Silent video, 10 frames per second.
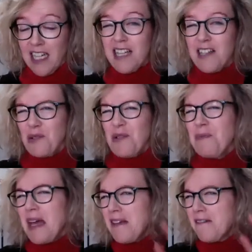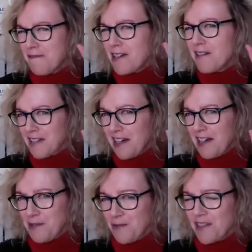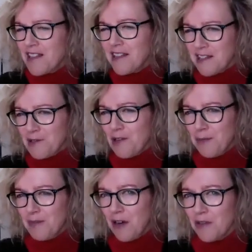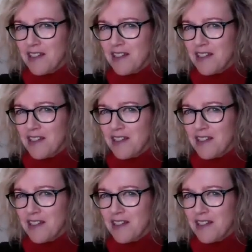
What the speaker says: So you may recognize what this is all about.